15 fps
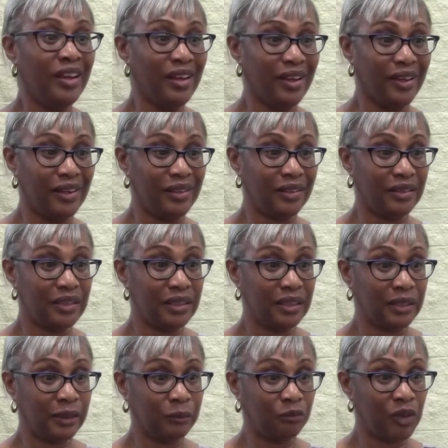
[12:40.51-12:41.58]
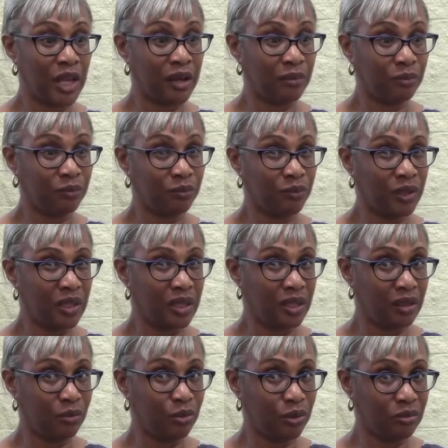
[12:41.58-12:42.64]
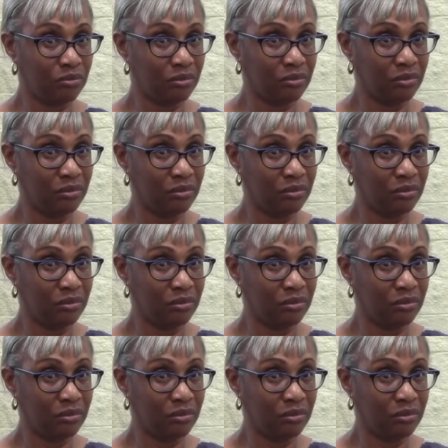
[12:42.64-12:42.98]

And that he would